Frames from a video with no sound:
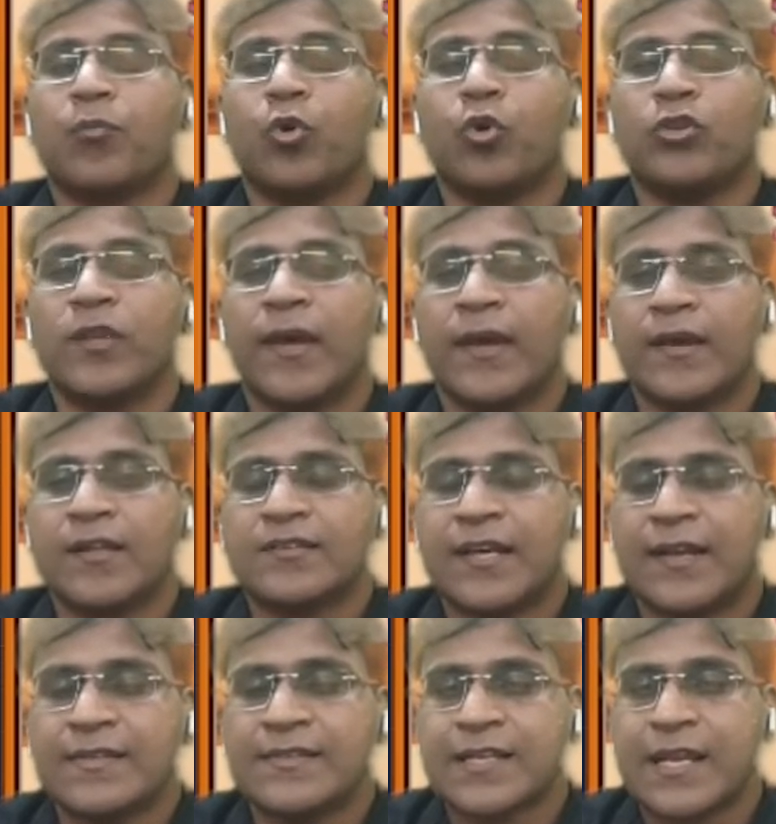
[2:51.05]
Both the angles
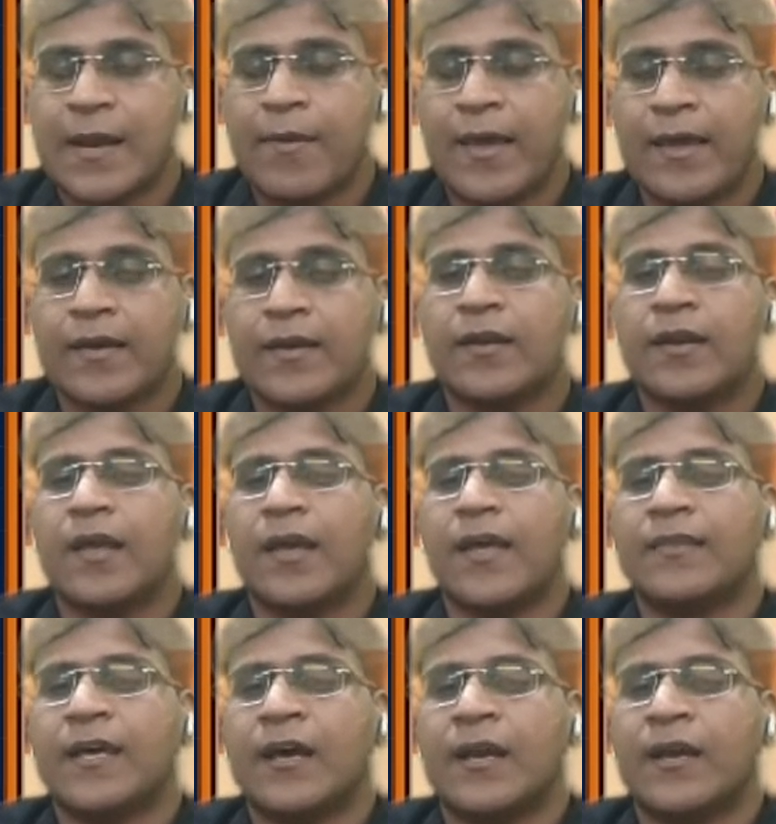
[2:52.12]
are inscribed angle
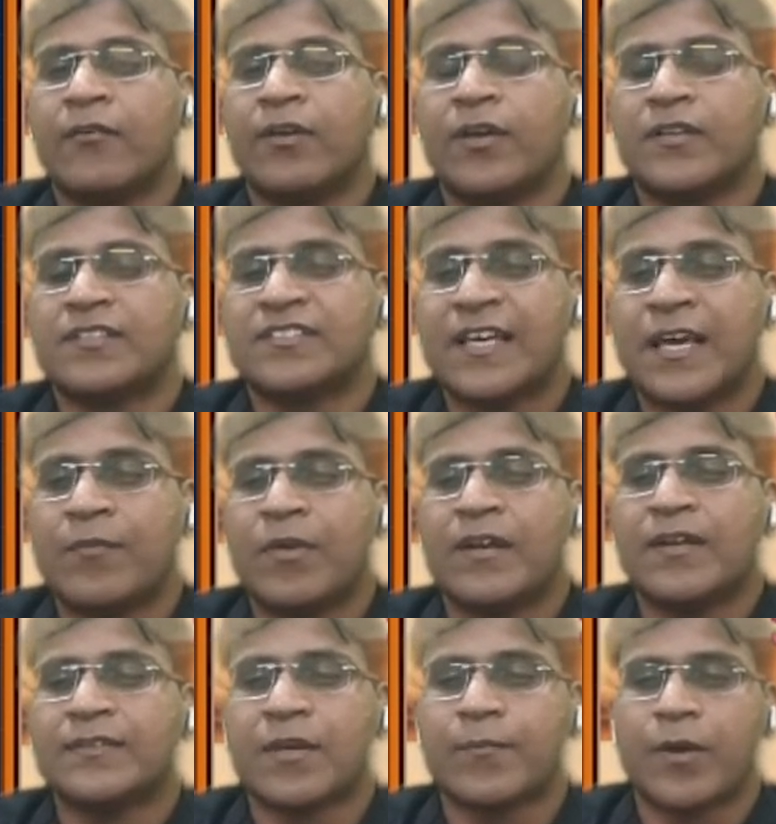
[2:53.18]
and they are having the same
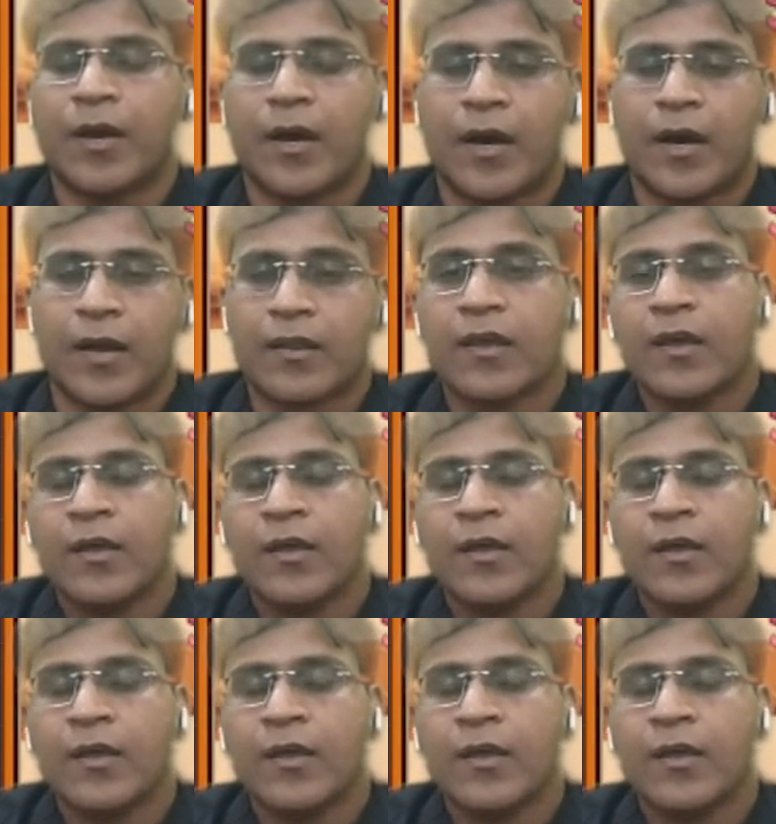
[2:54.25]
interceptor arc.